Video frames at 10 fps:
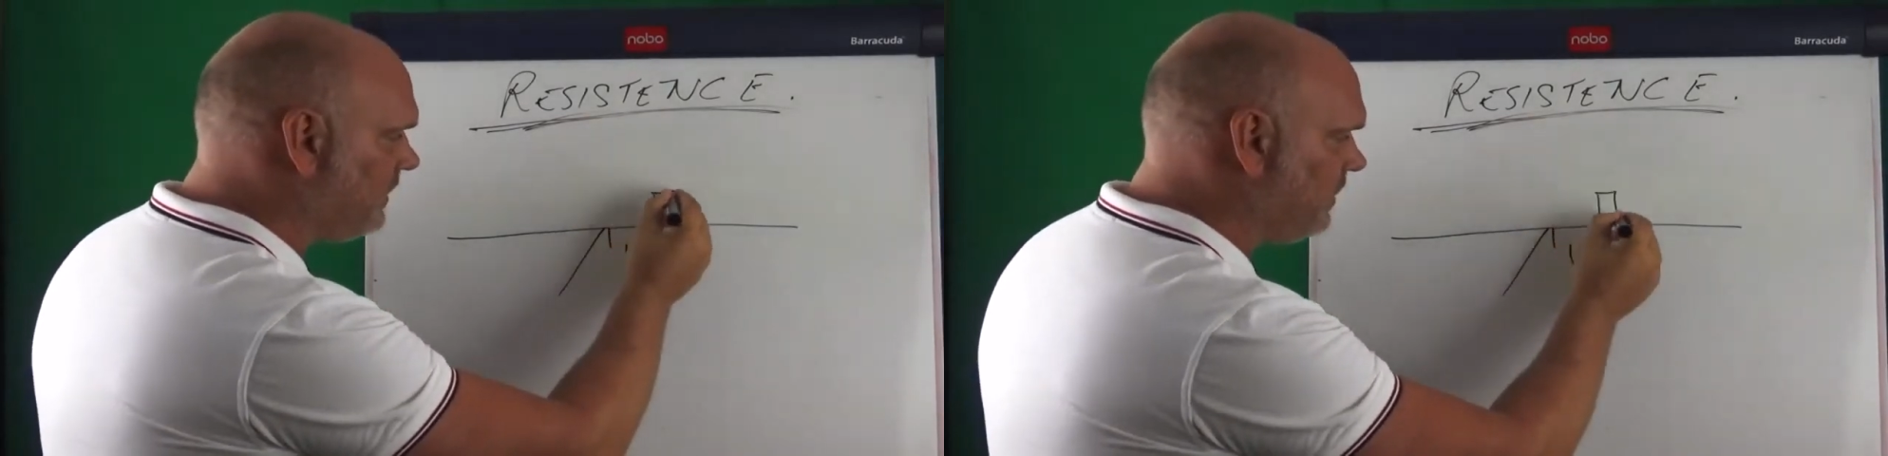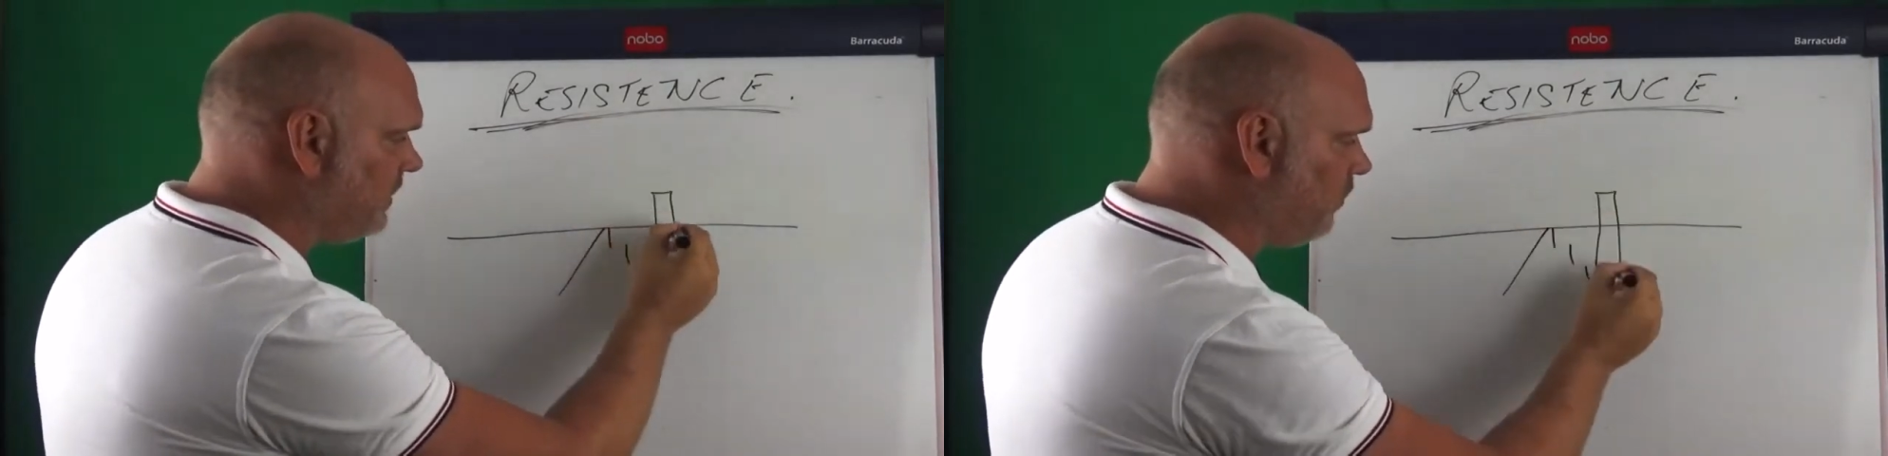
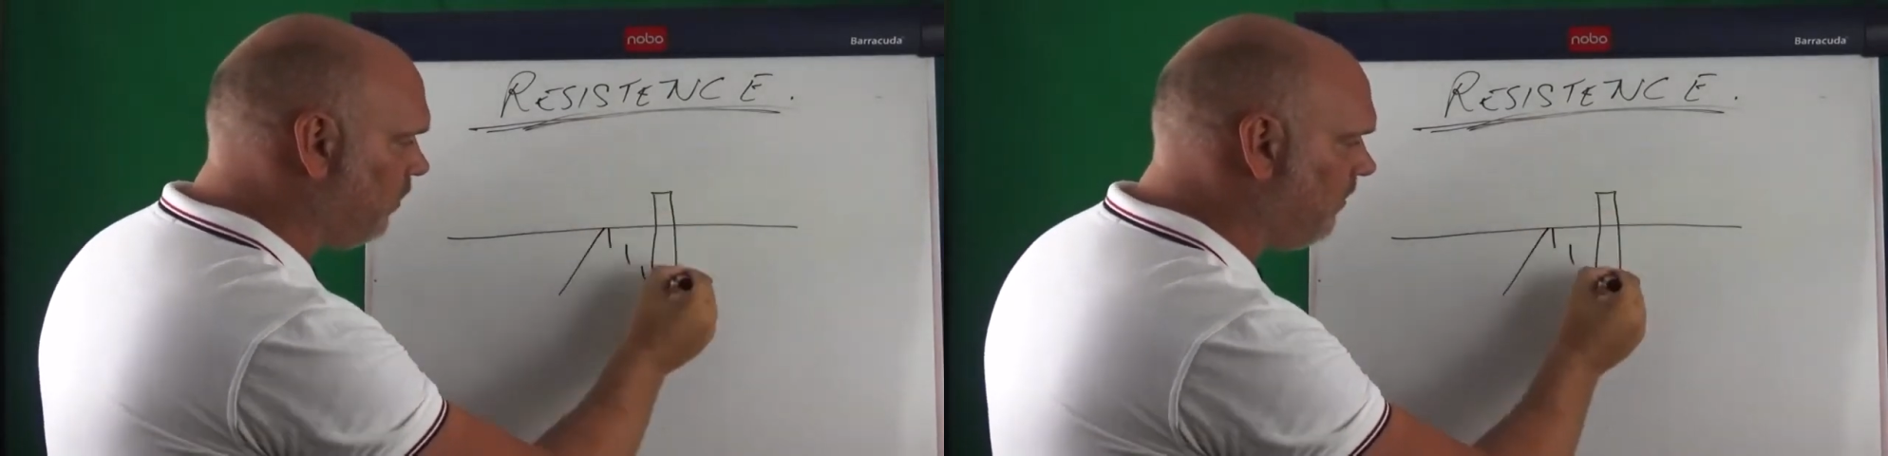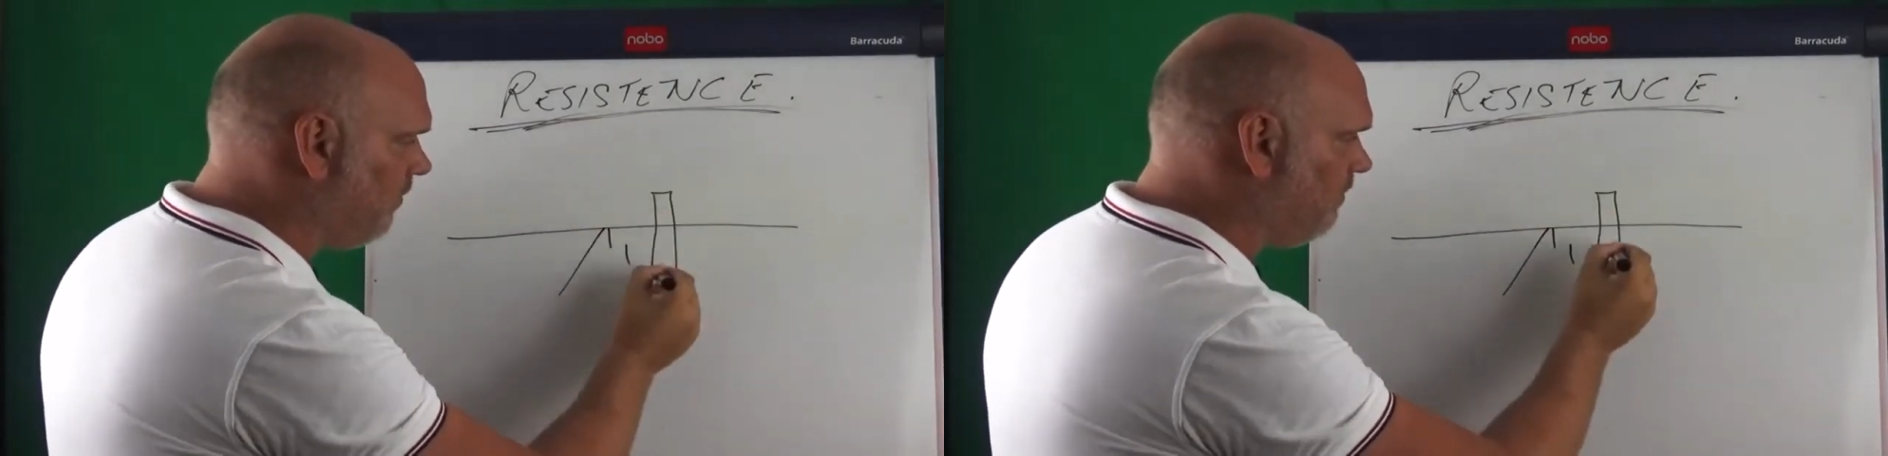just
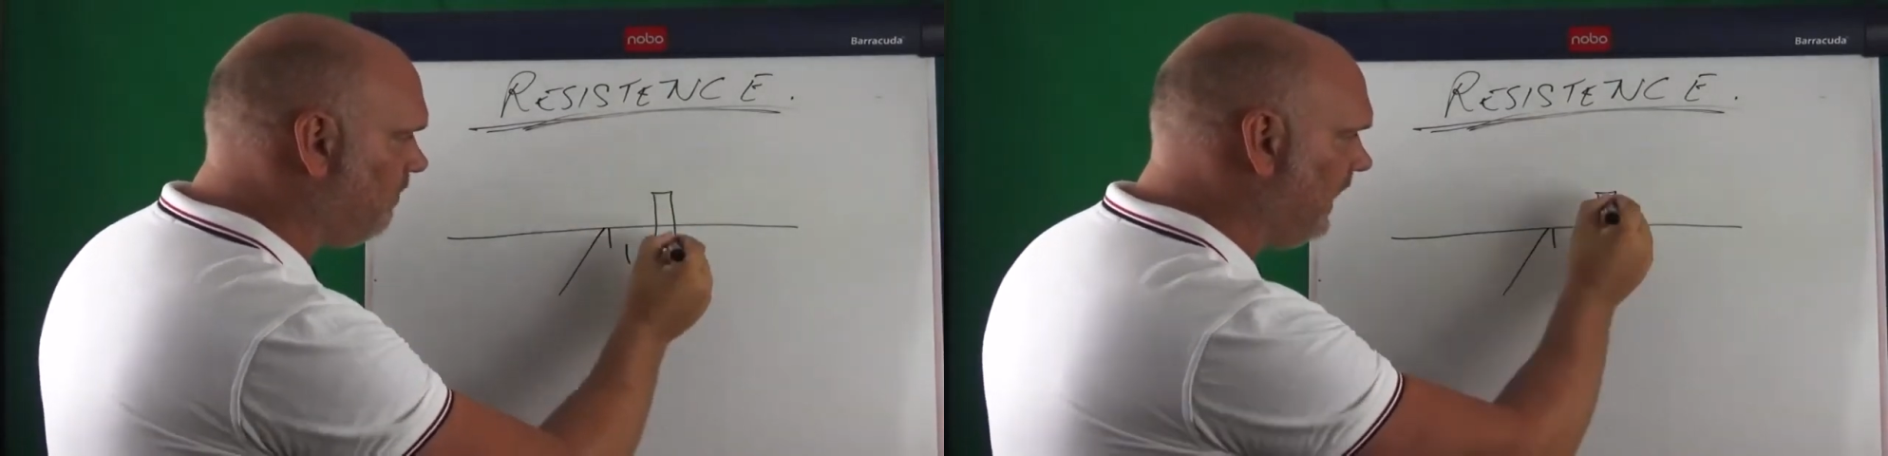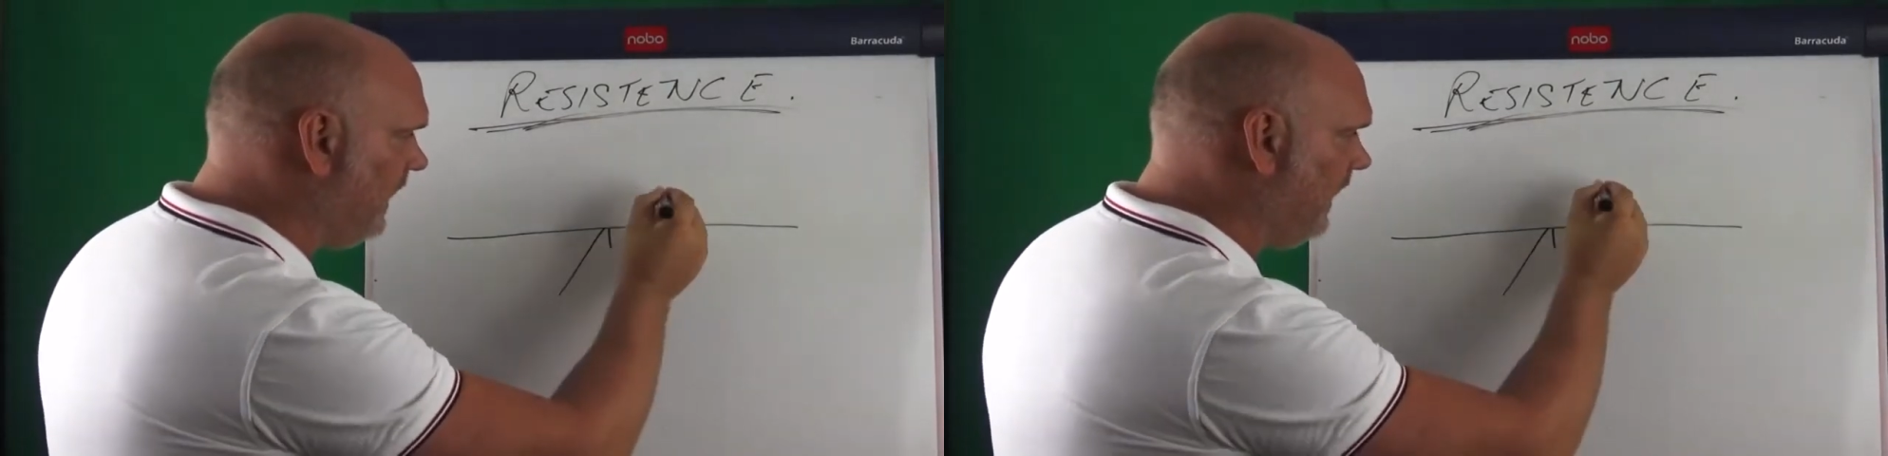one
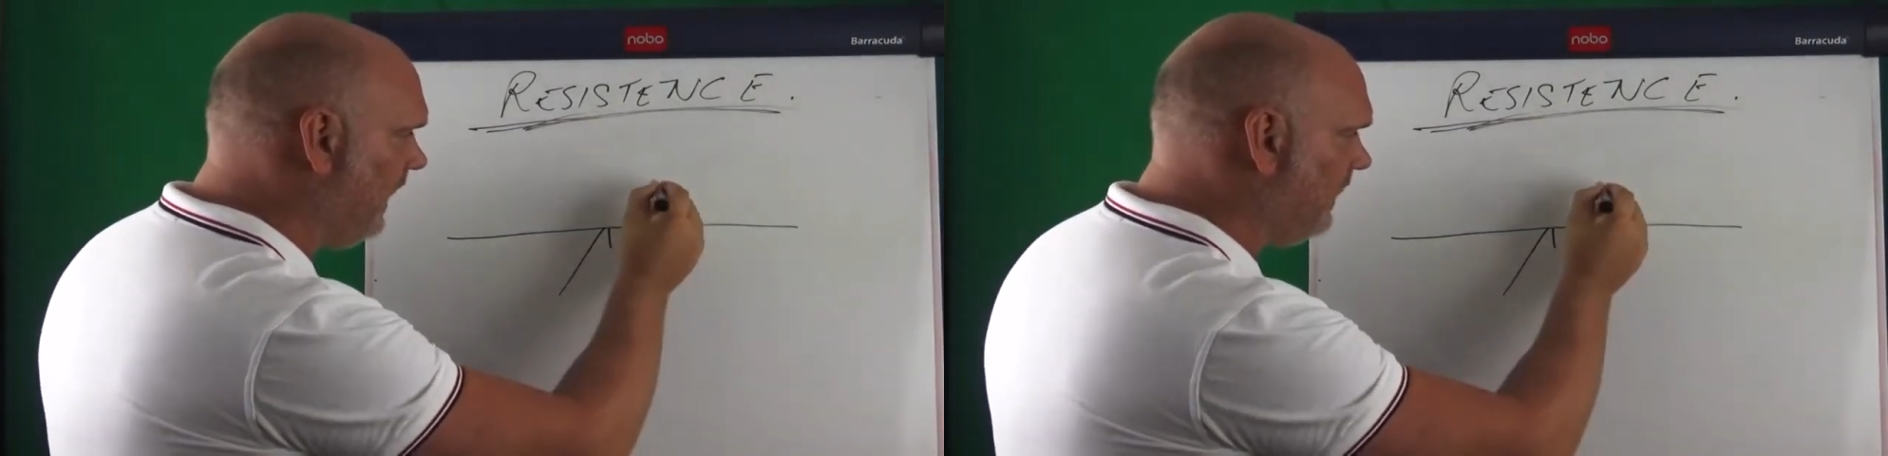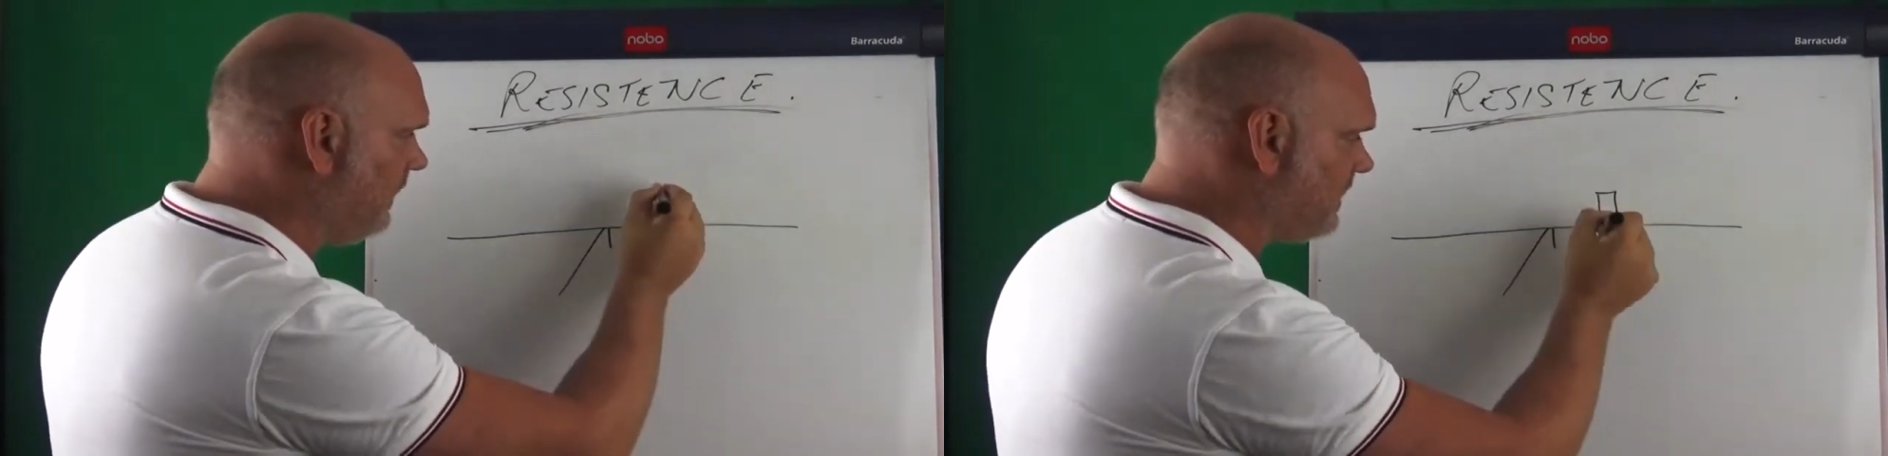
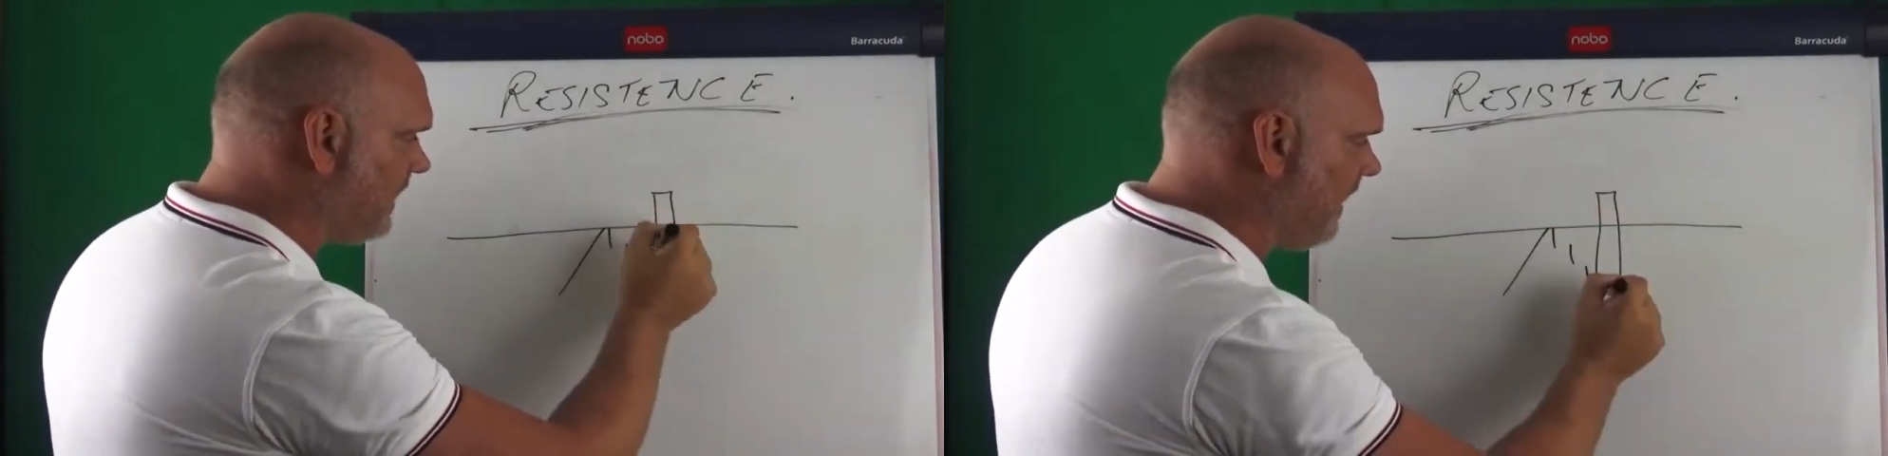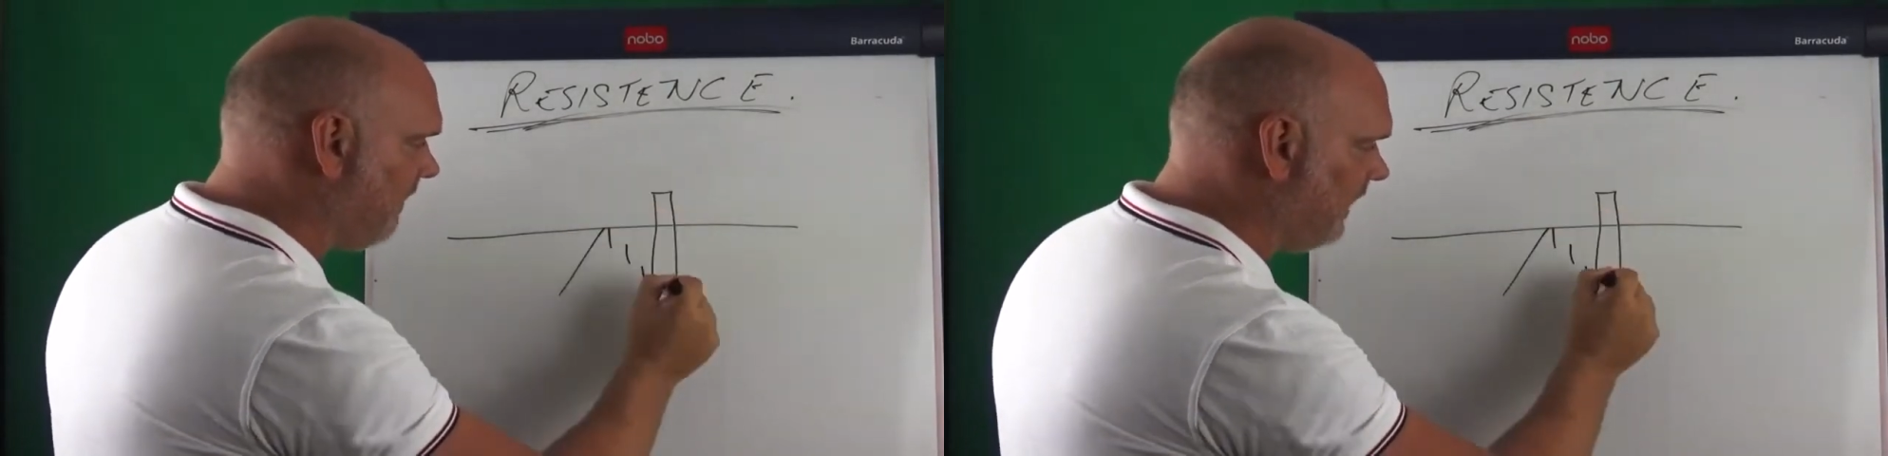big
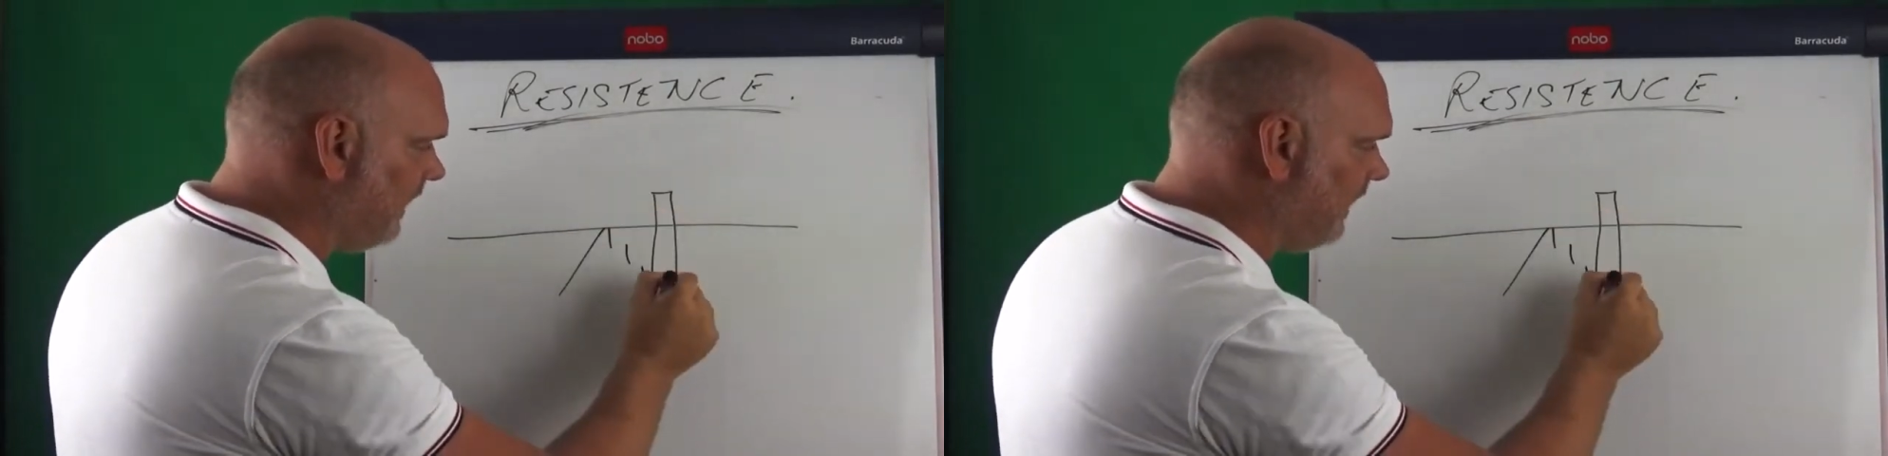scary